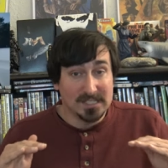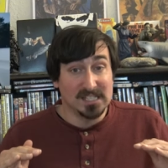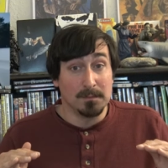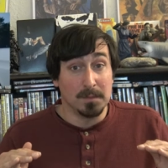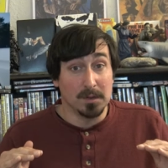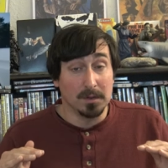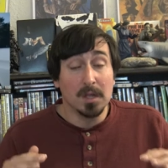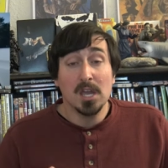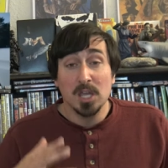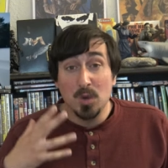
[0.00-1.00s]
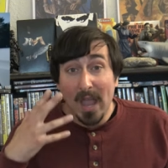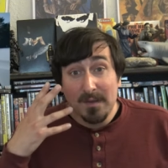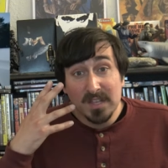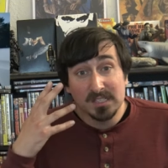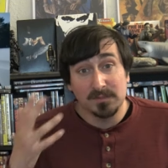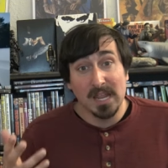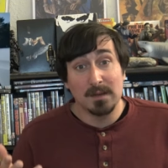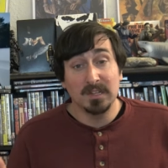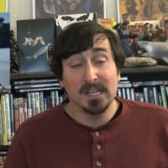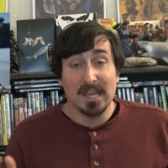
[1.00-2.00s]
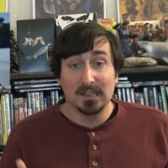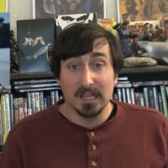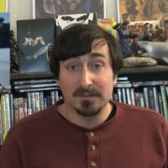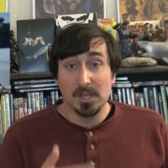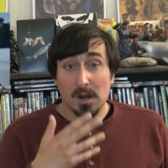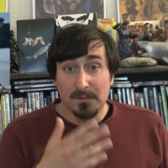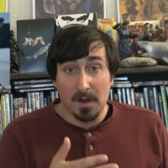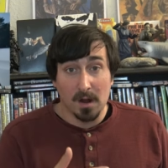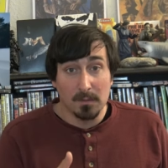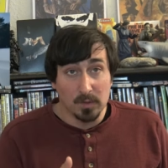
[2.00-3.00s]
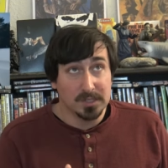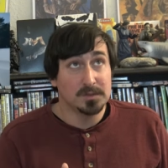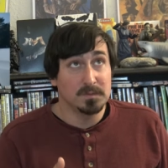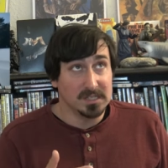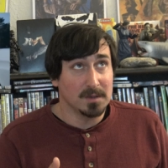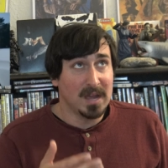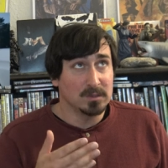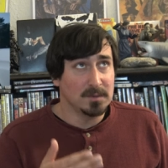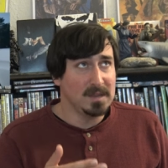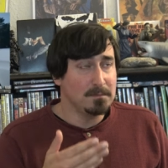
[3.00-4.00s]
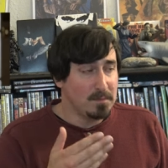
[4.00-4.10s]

simple. You have this family that lives on a farm, which is about to be